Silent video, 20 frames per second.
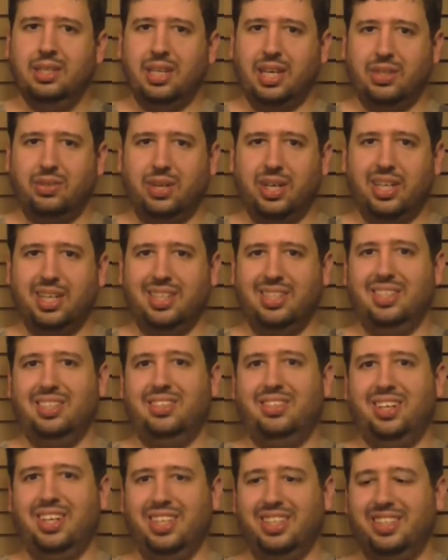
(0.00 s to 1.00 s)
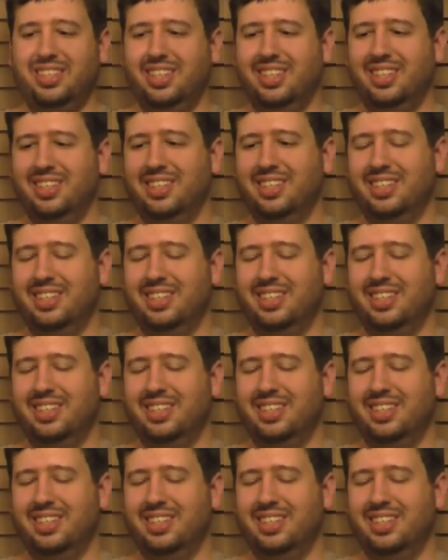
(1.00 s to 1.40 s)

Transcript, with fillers: Like drinking it straight.